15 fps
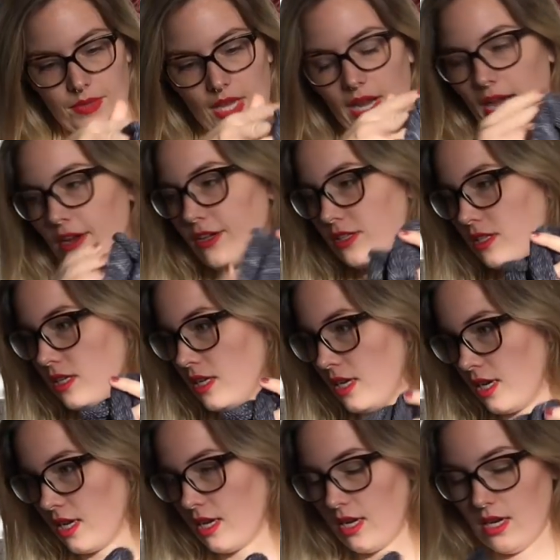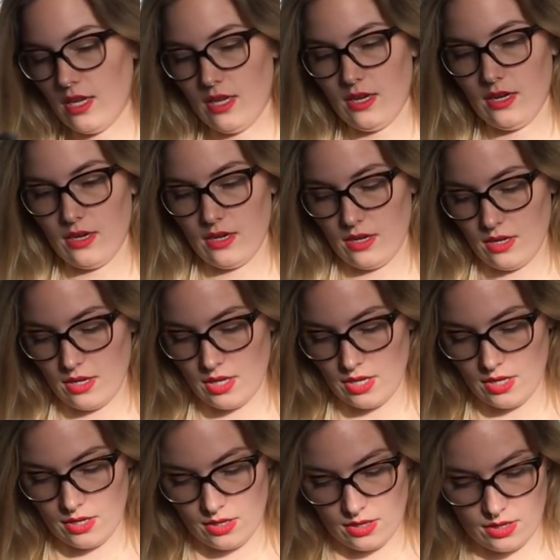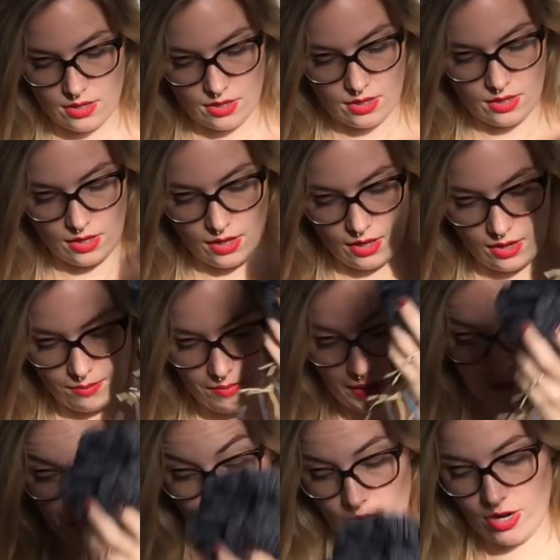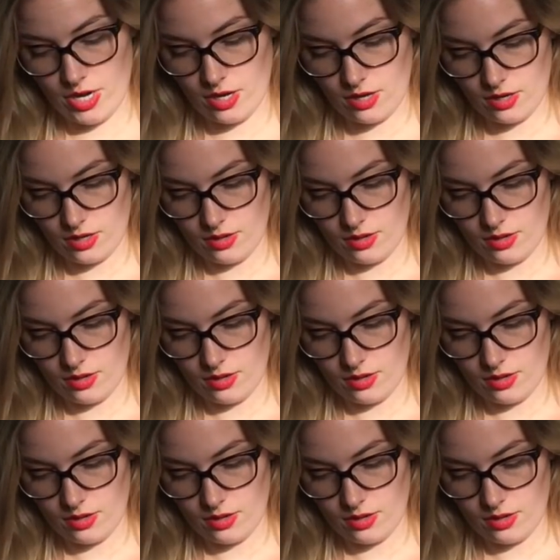And I could see knitting it in my berry